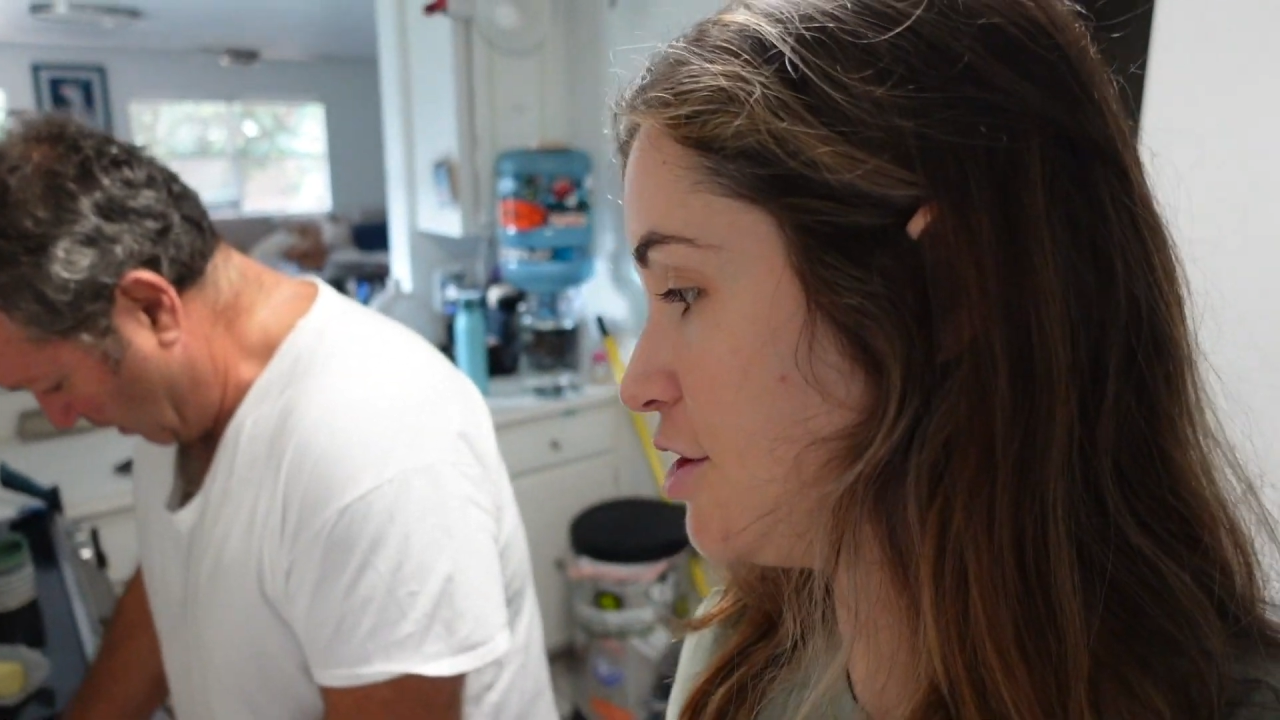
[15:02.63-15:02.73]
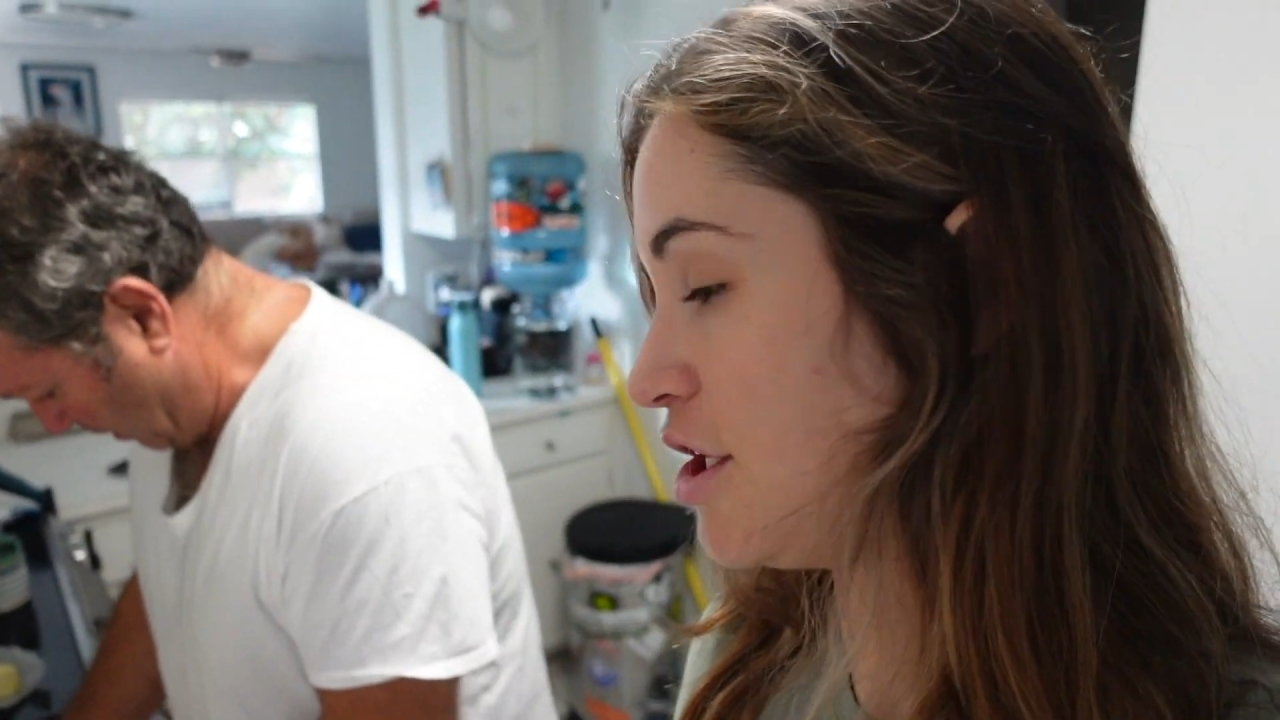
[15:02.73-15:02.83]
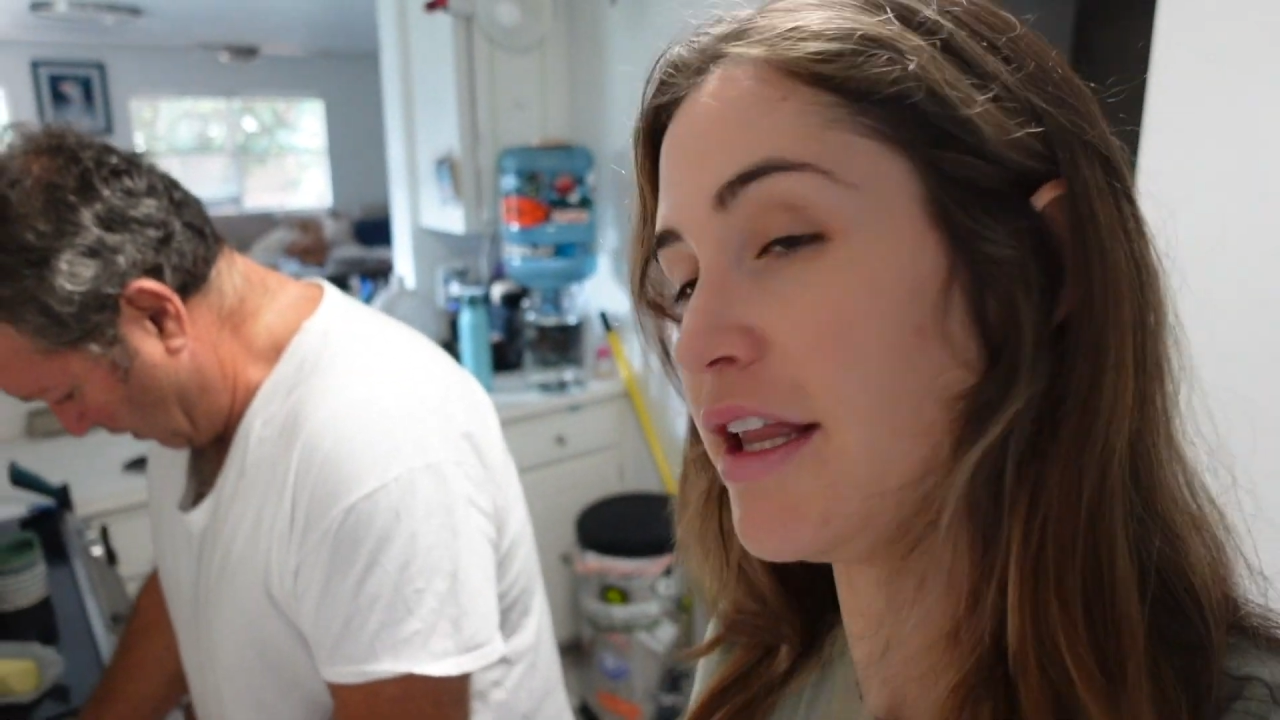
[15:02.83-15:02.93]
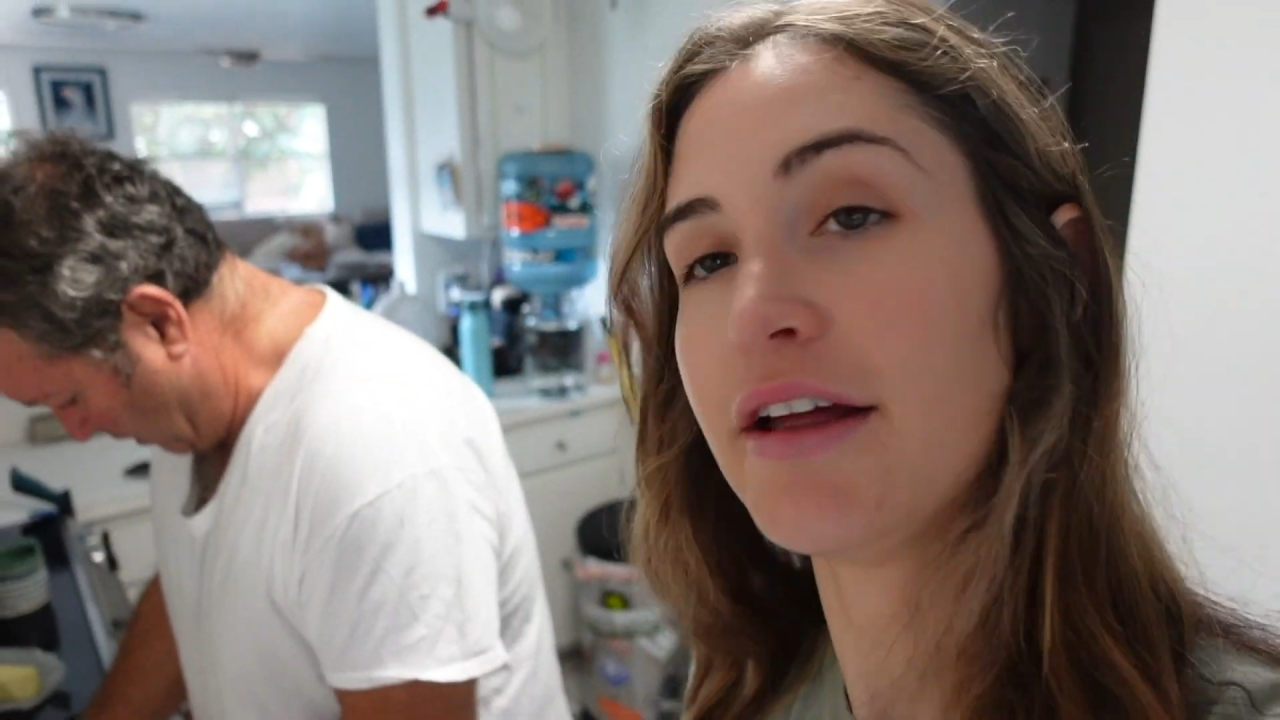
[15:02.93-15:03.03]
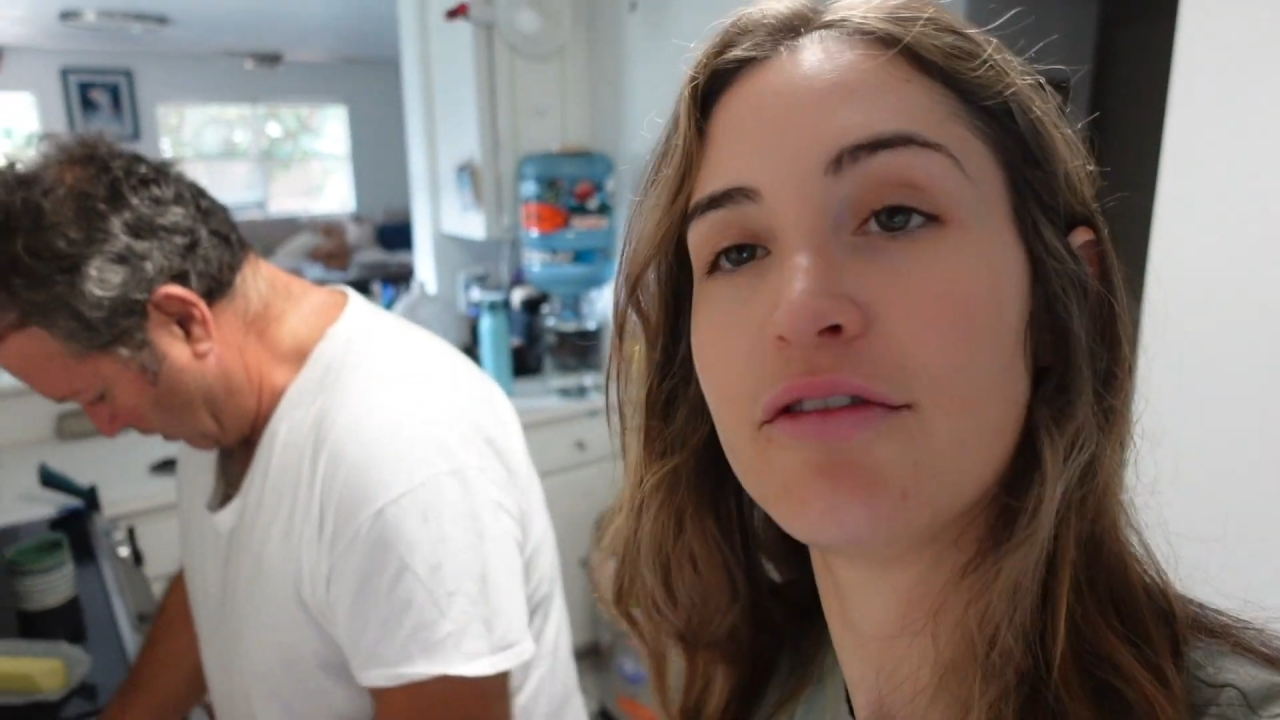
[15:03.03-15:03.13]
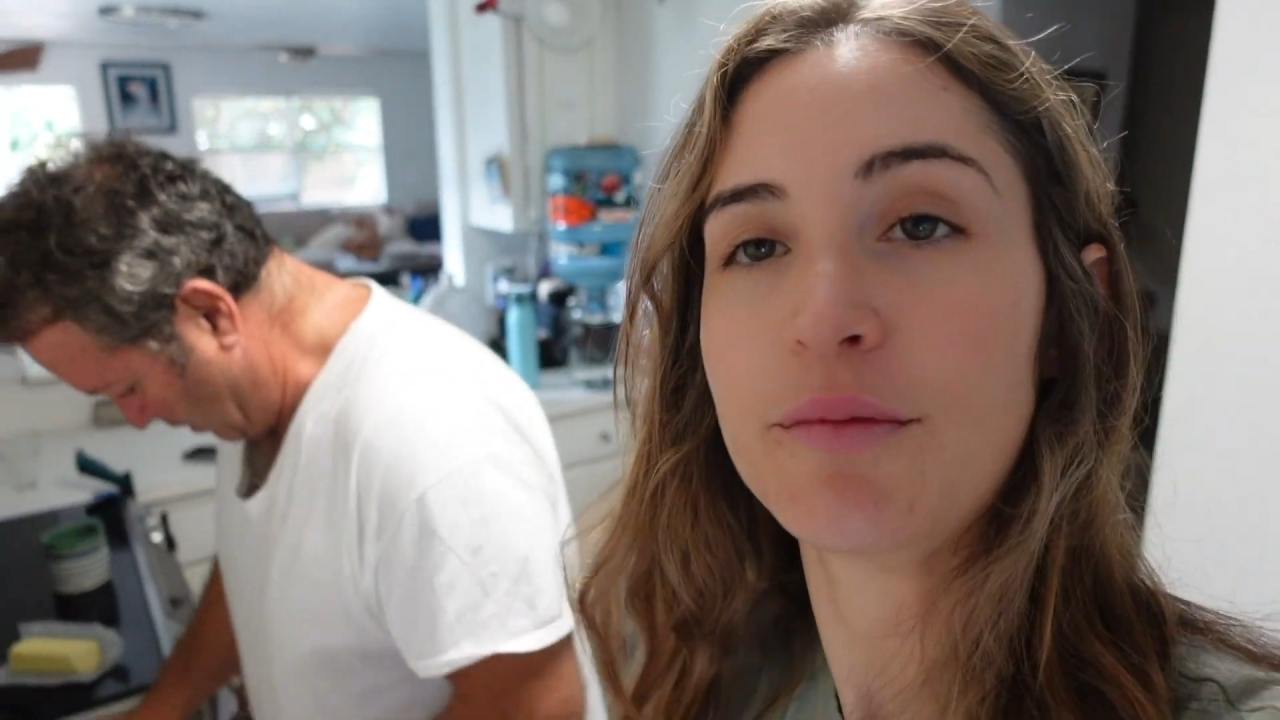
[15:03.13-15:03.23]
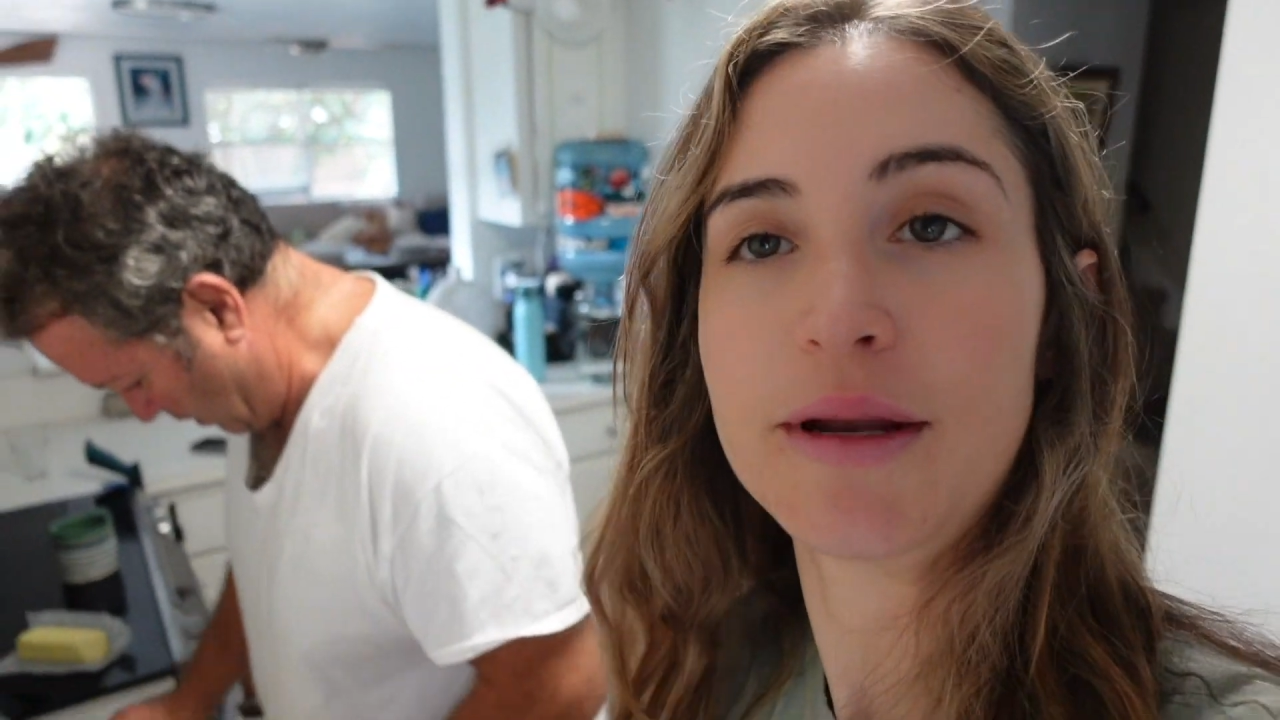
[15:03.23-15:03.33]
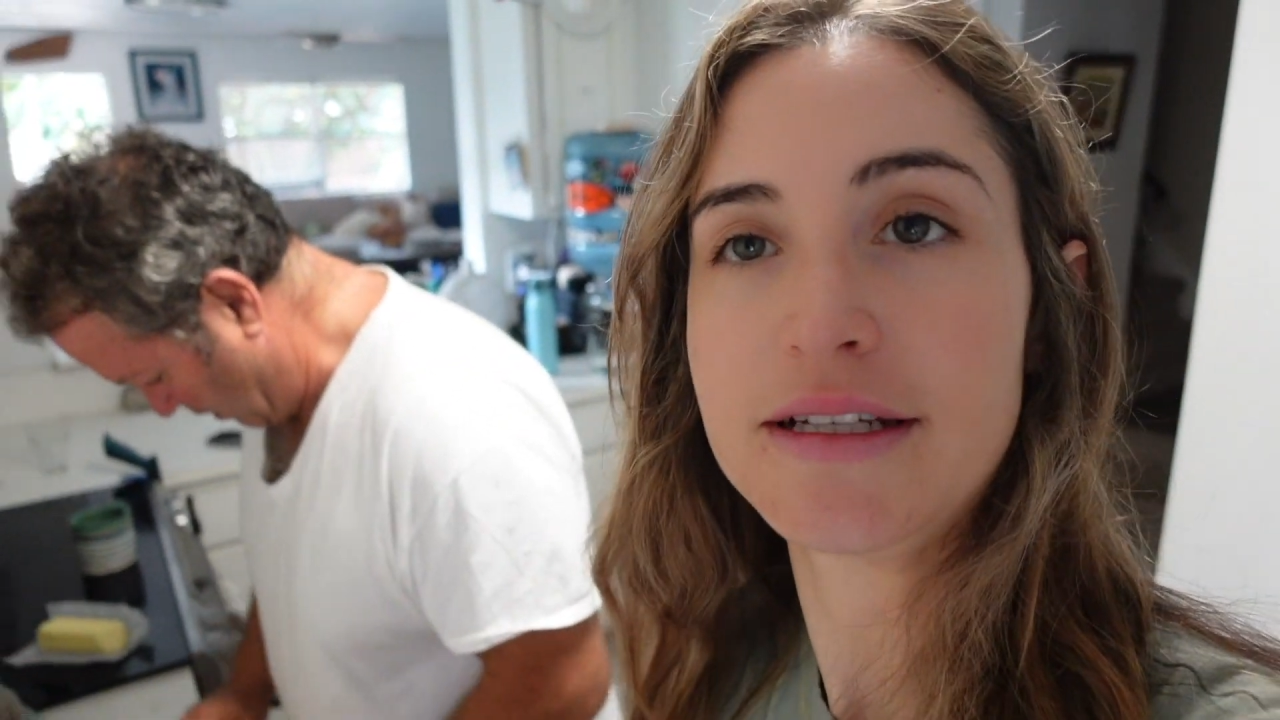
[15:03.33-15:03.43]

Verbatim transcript: gel for me